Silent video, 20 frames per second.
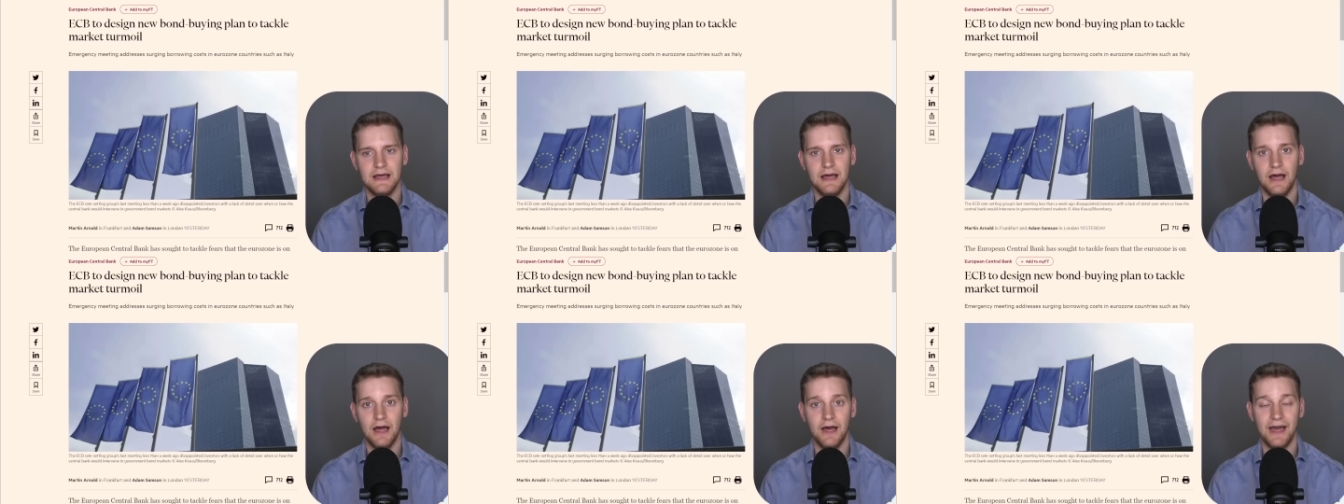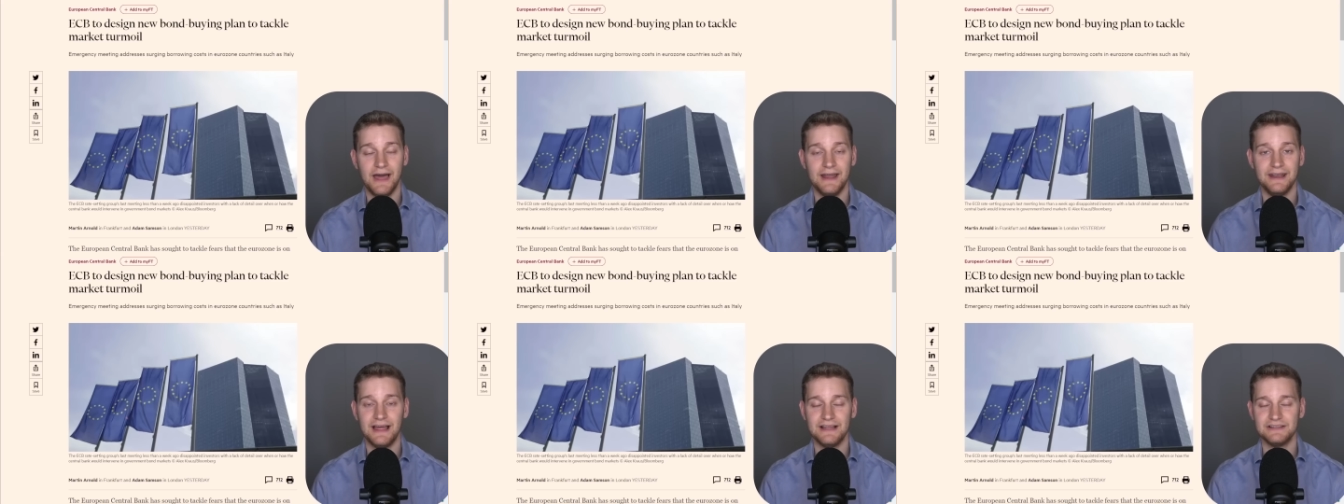
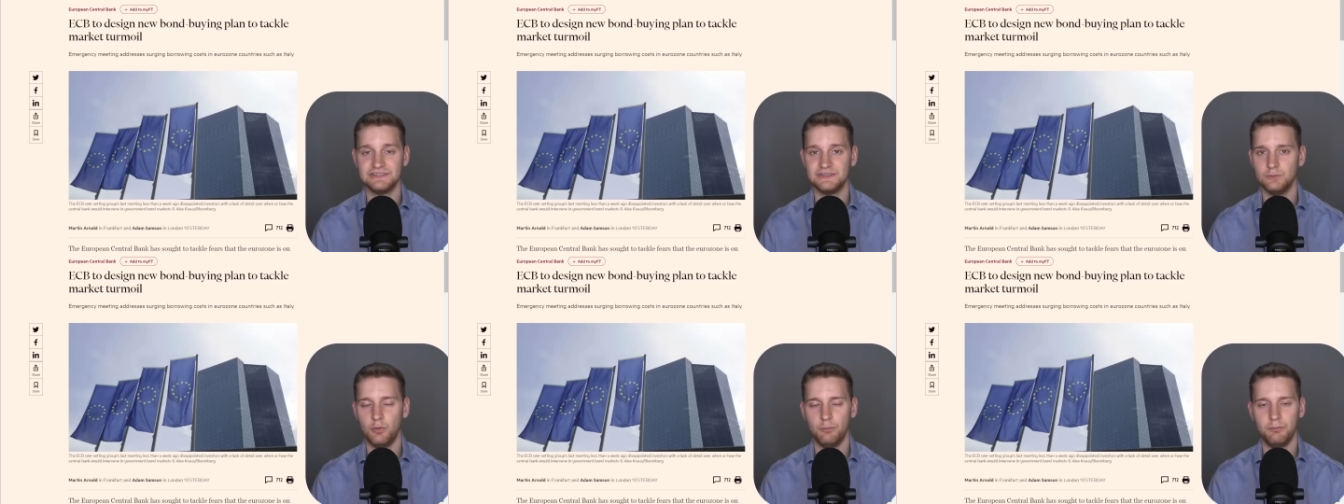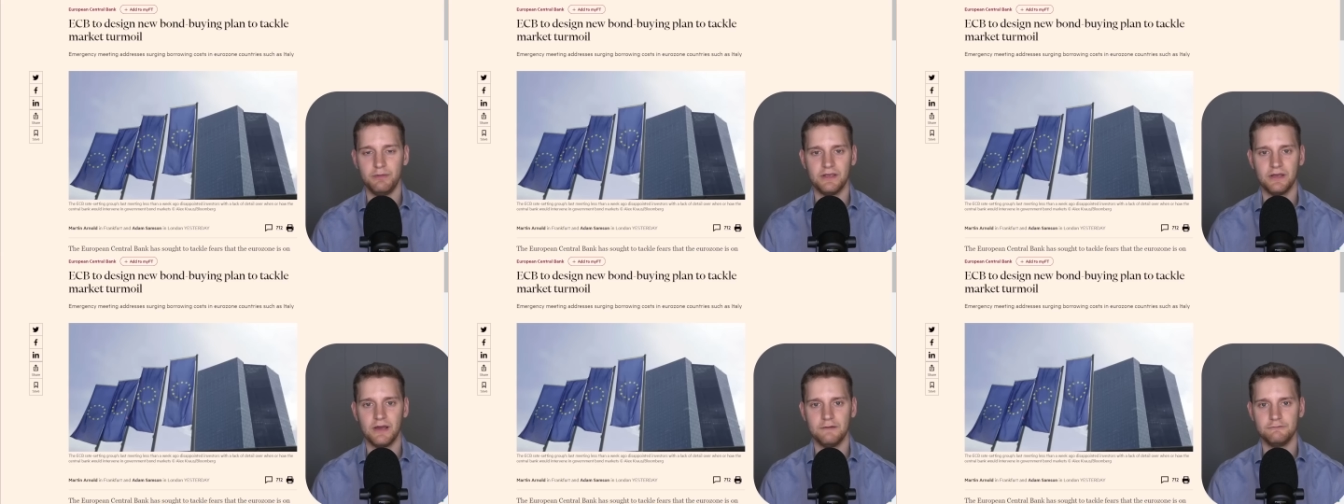and actually we'll
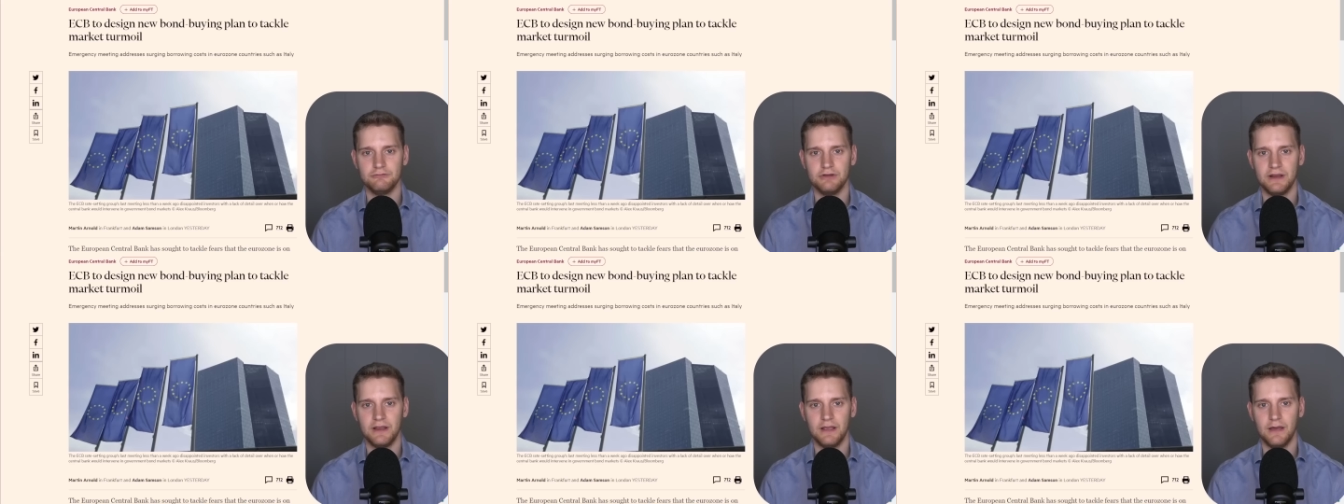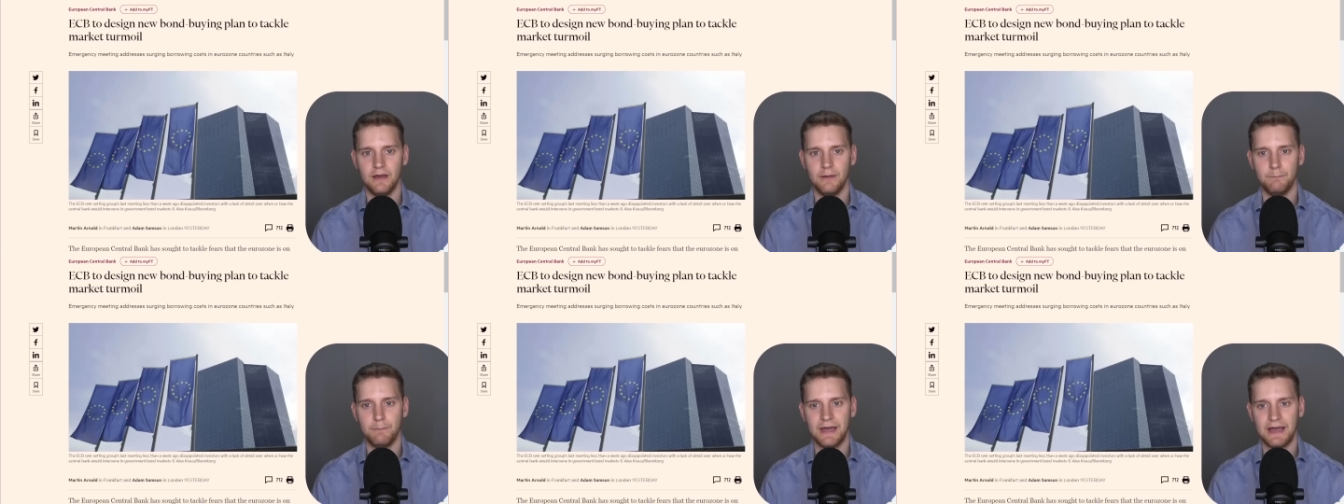be covering
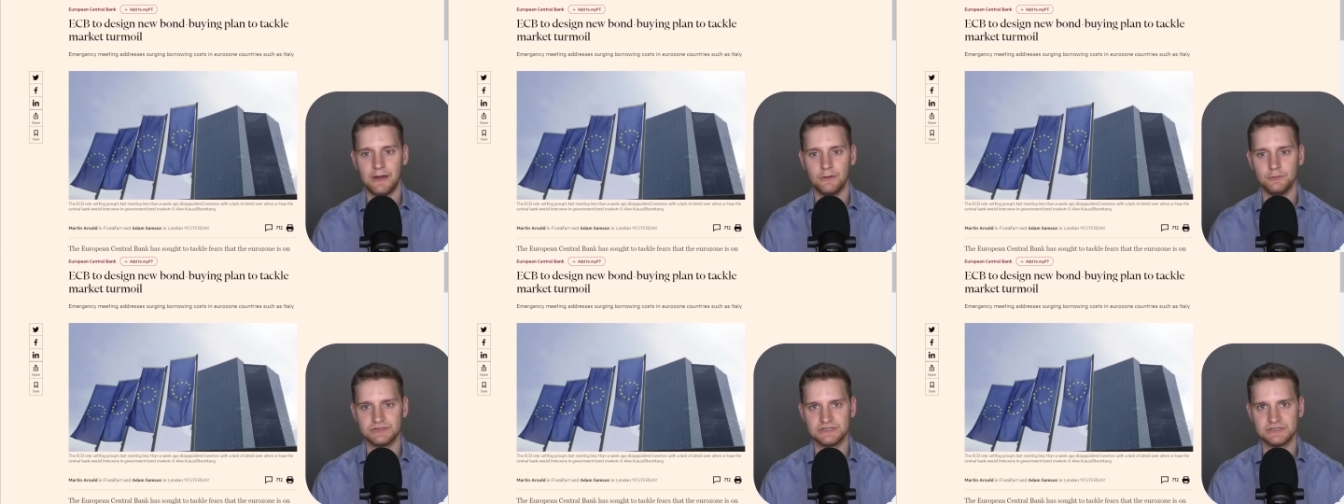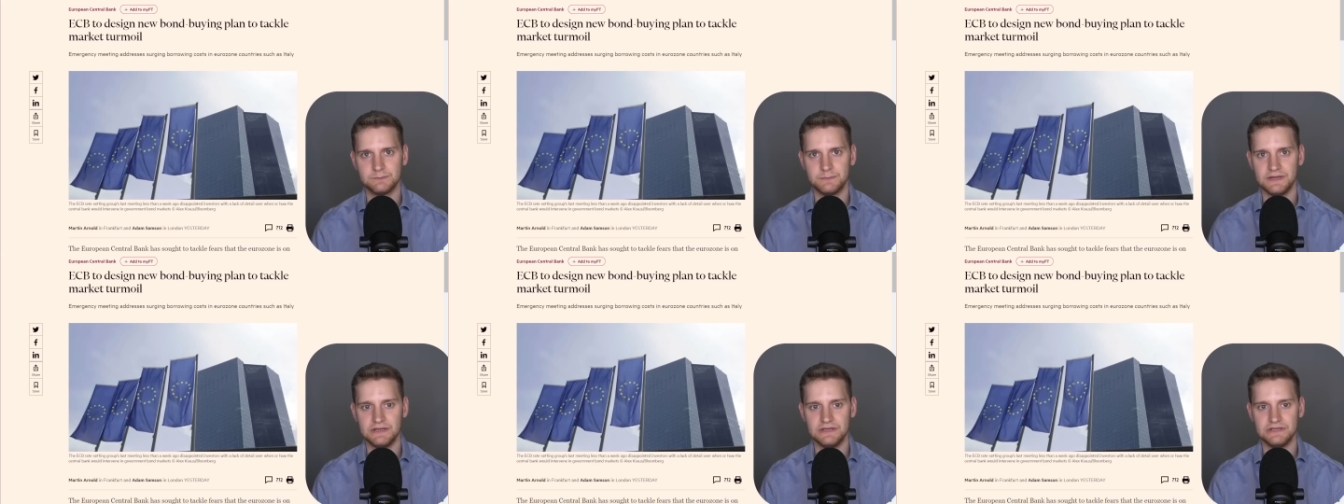Powell's
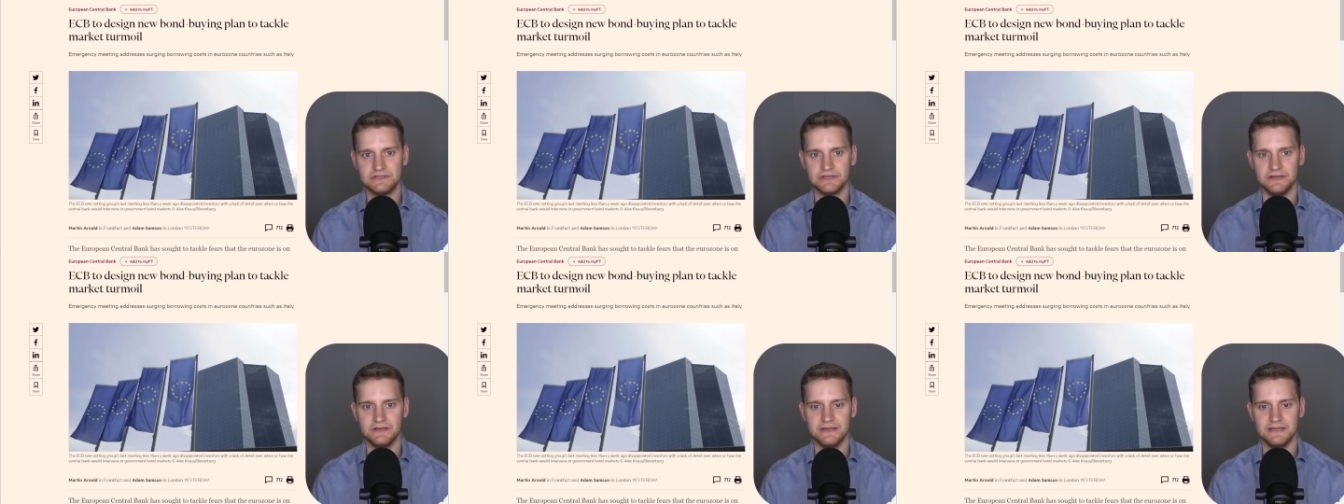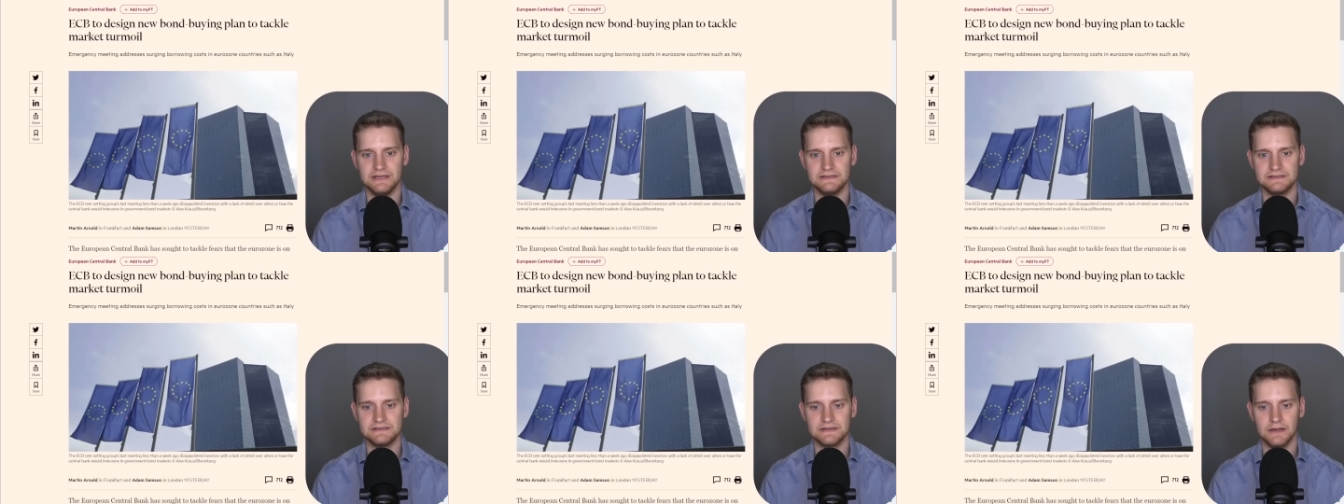speech and
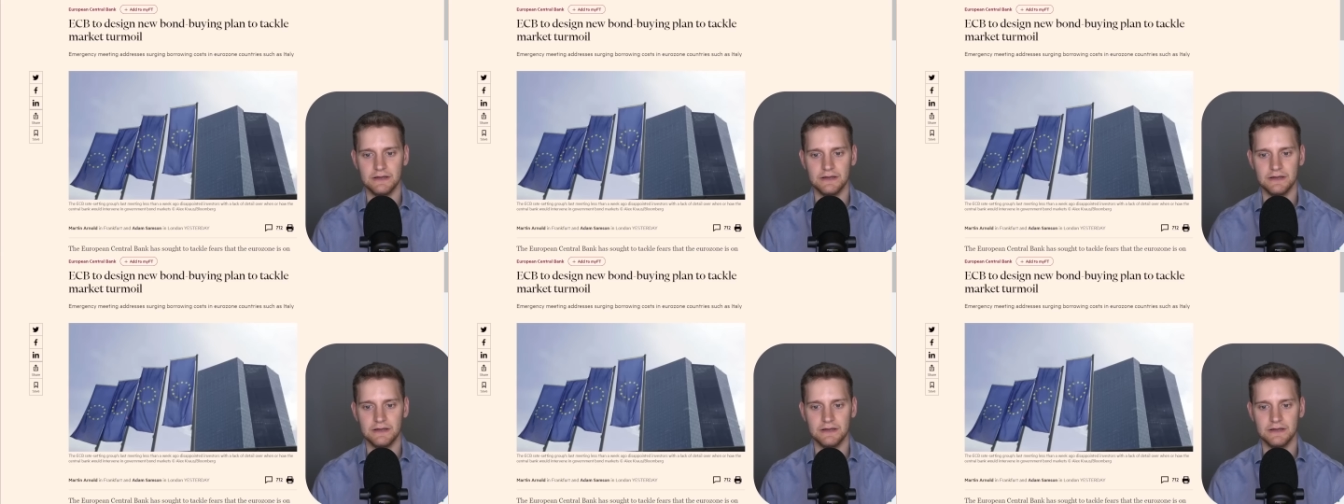his